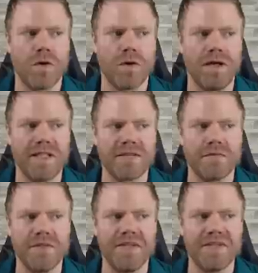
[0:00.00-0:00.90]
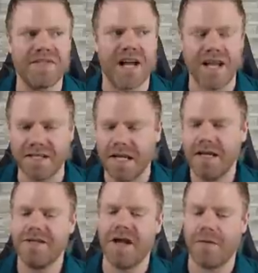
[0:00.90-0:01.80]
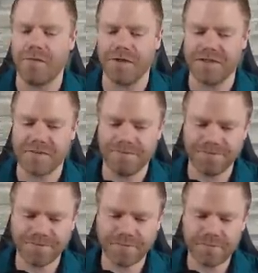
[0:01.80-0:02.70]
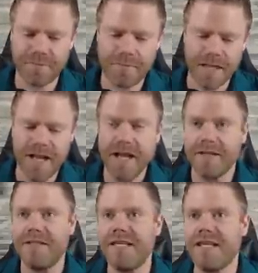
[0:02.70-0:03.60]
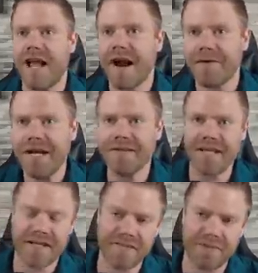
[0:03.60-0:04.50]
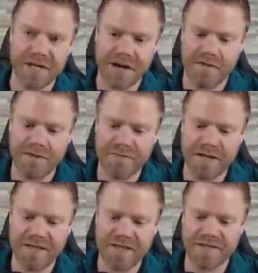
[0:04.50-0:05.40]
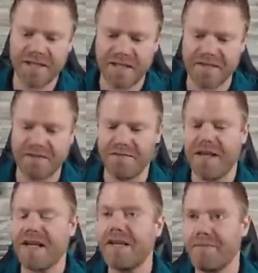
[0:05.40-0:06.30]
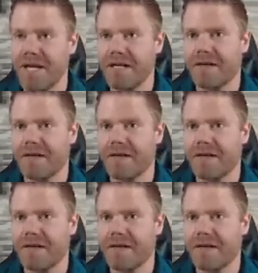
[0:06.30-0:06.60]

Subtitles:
or less with this side downwards. The area that is being covered by this is fairly big.